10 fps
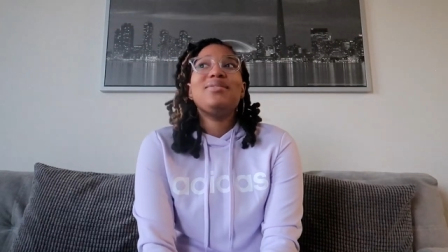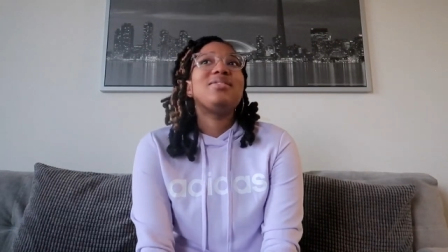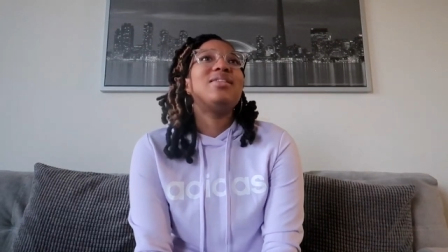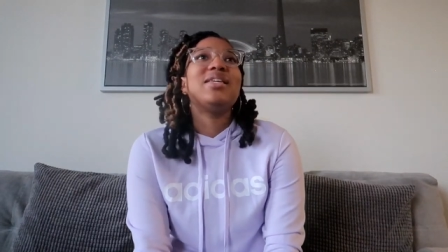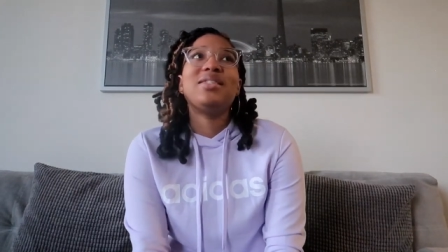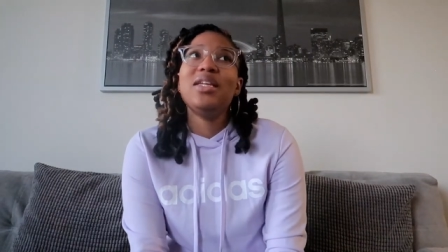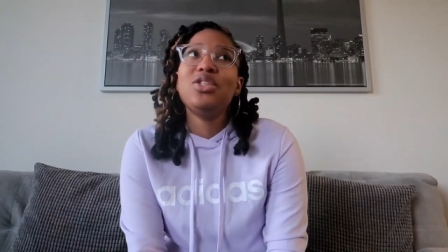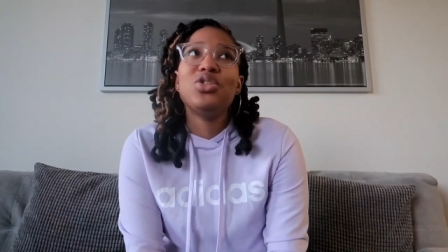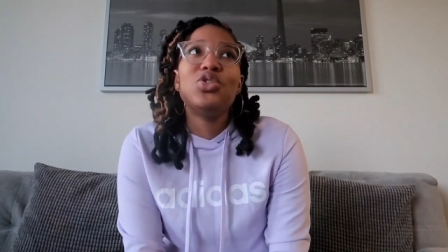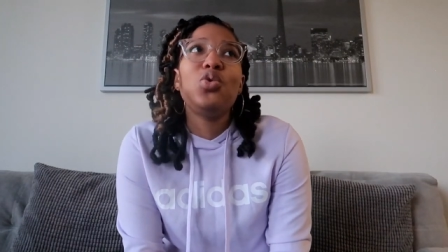
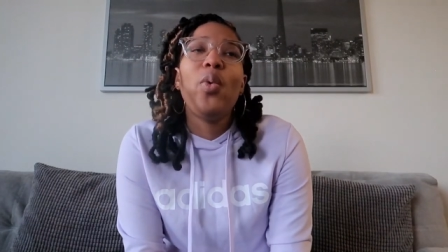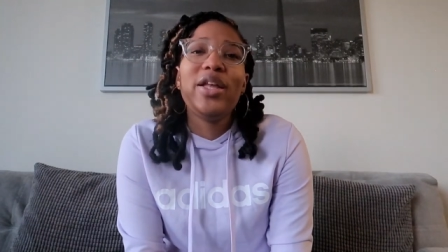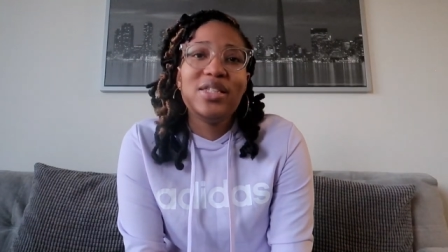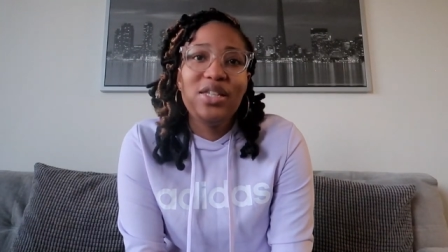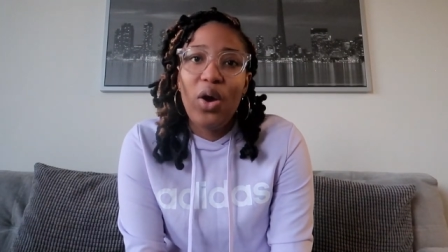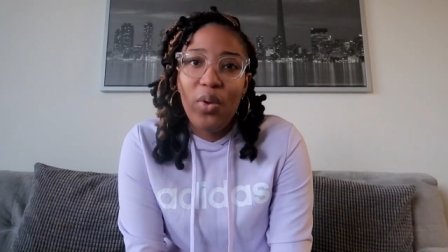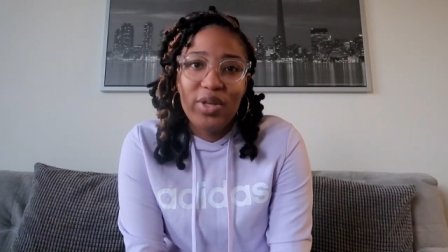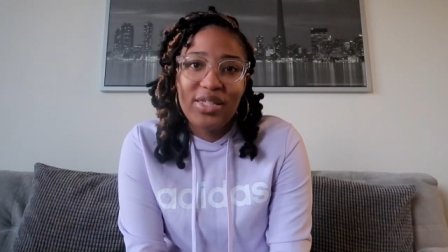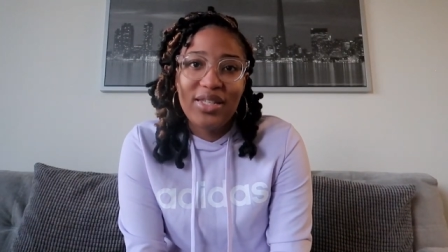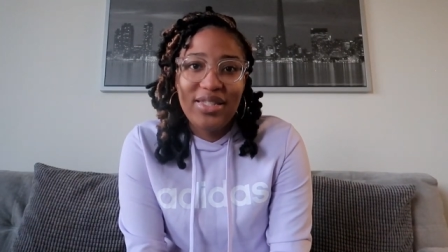16 to 20
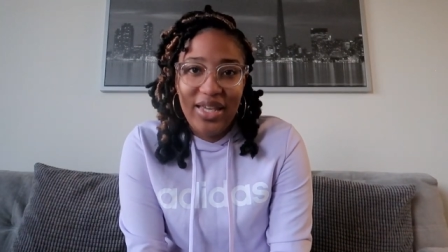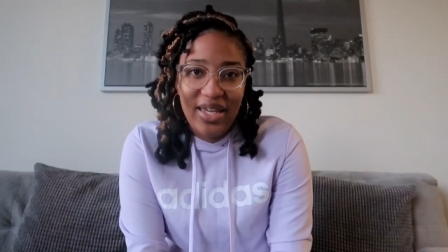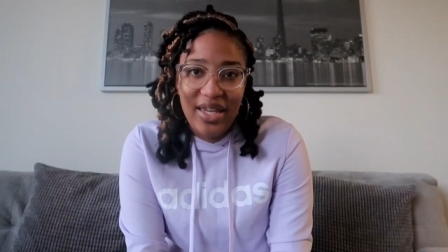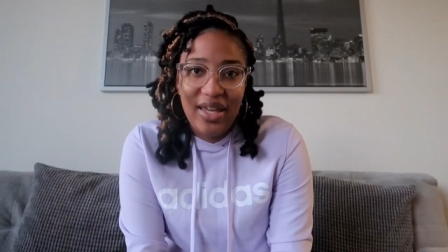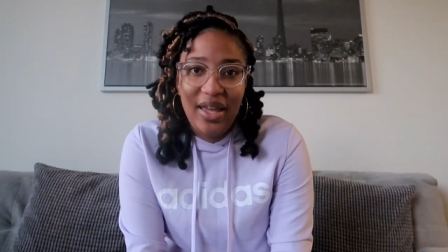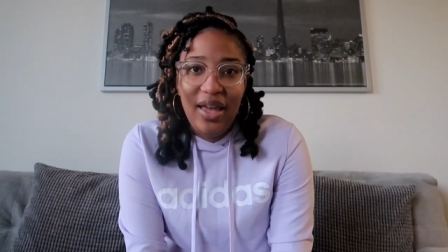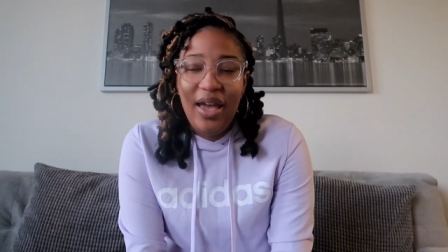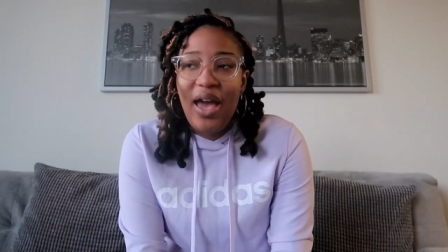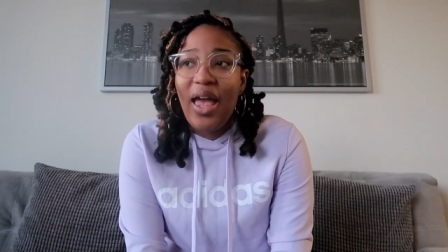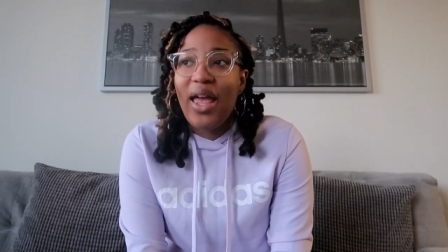hours a day
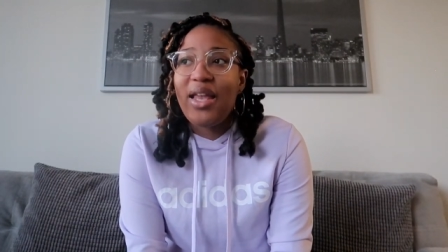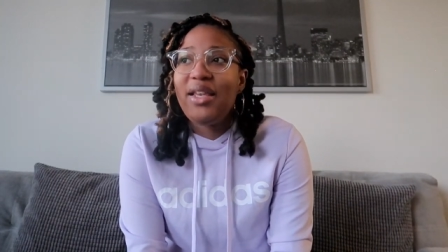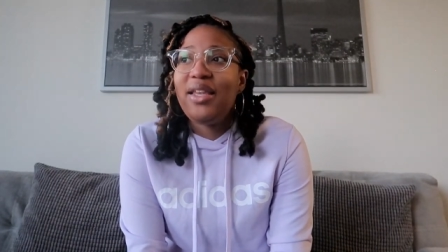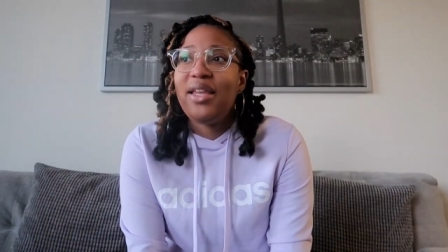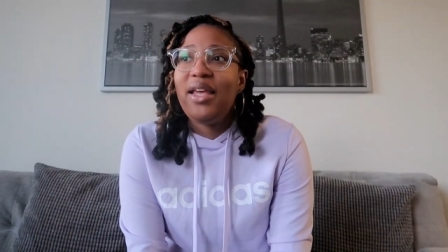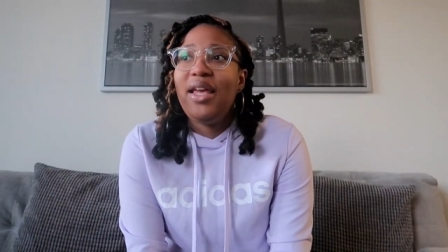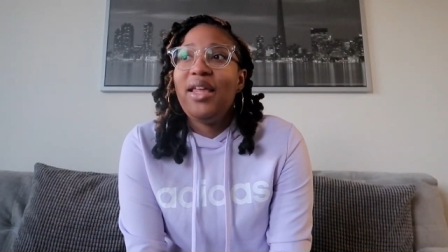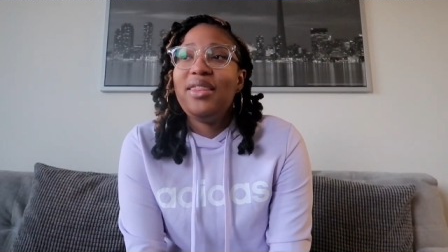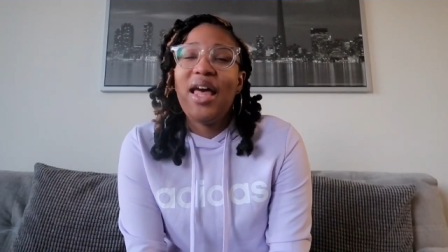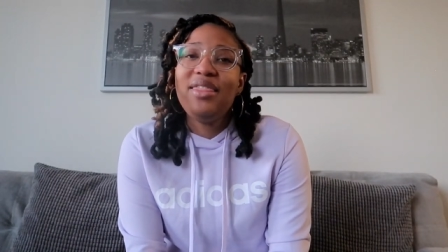and
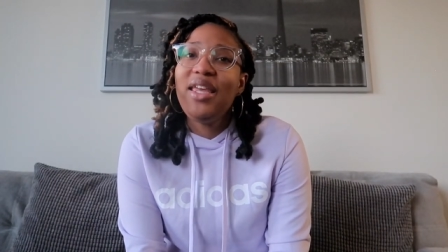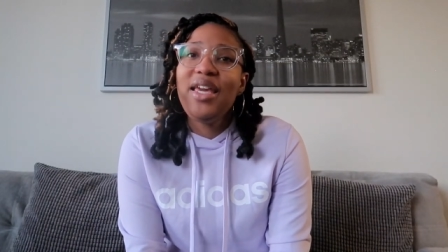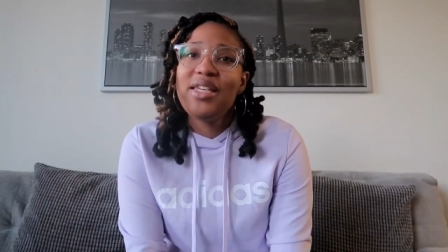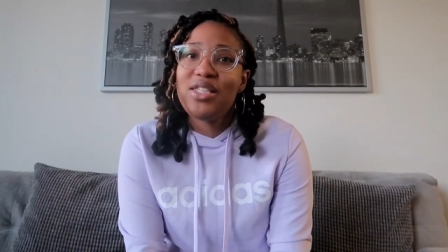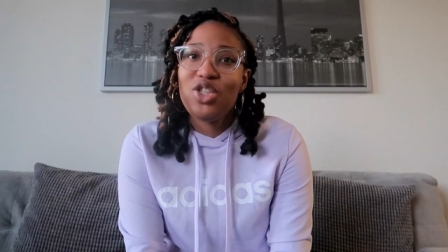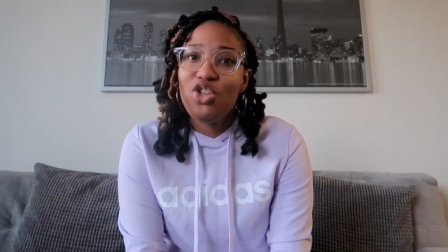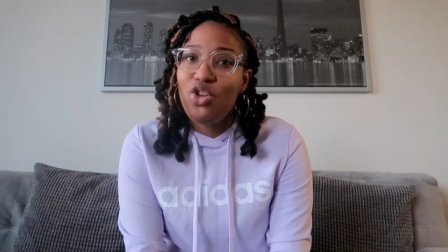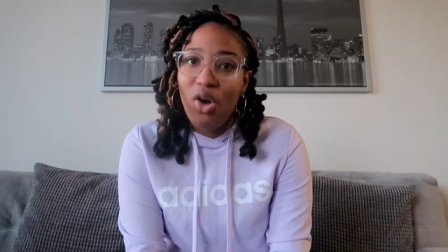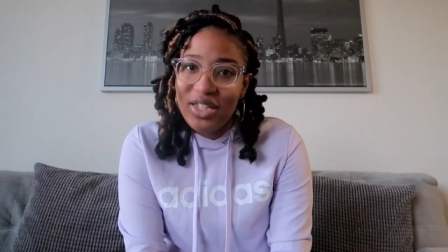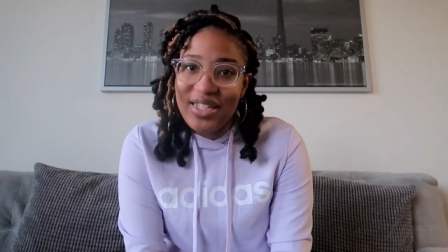that thing is
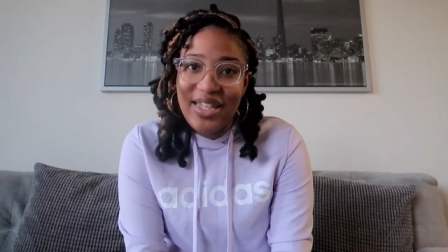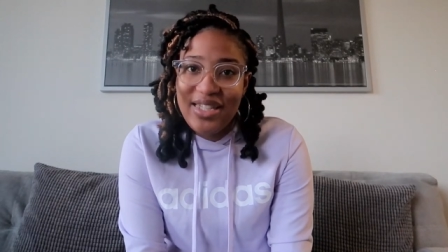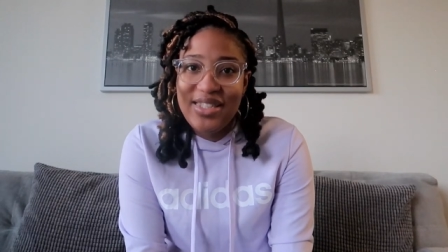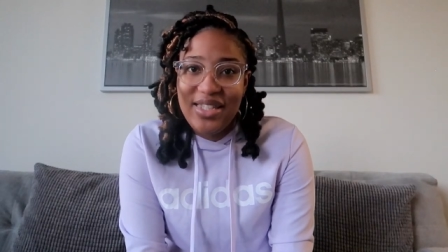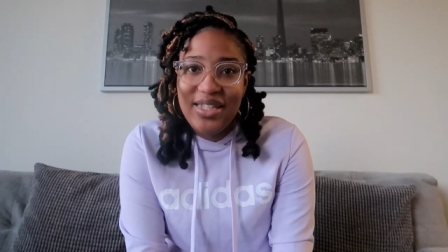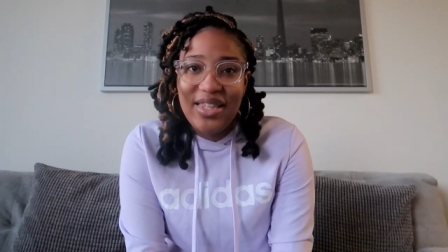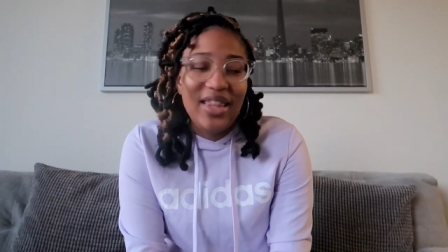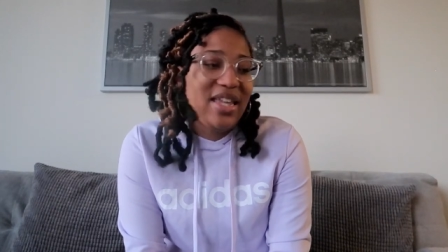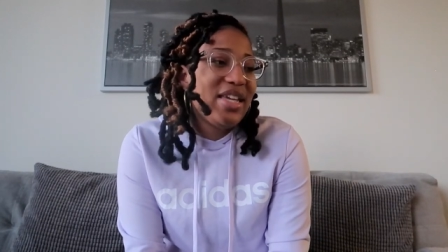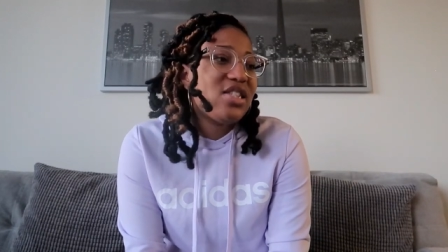not easy
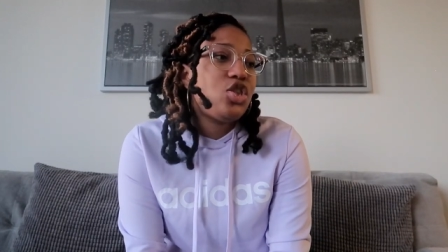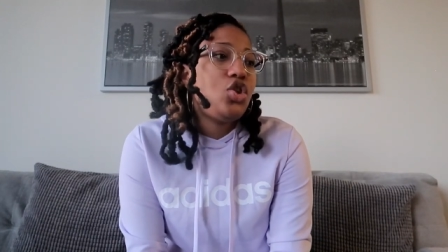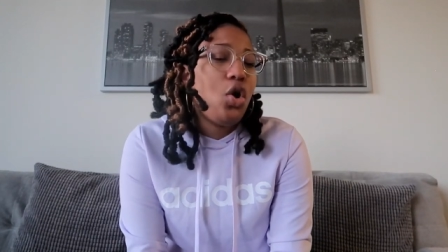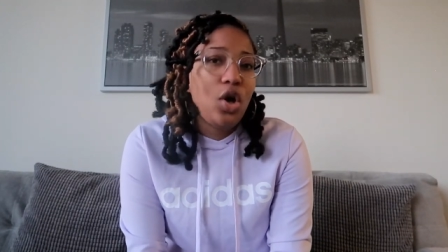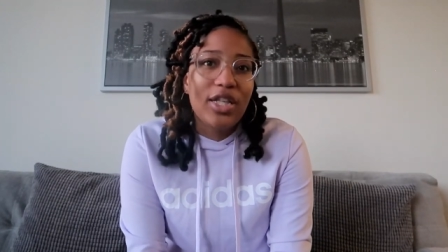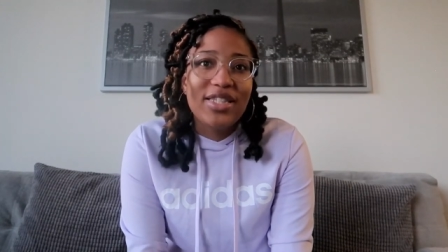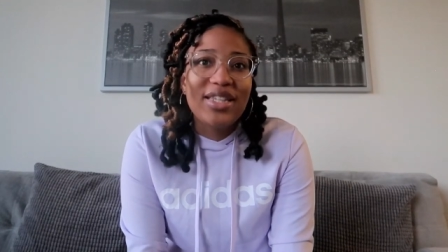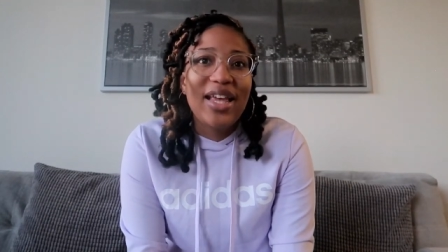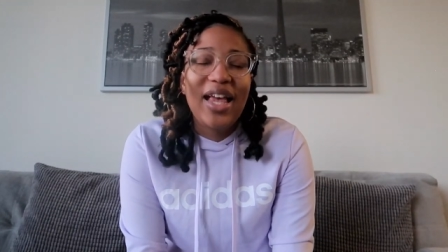that thing is not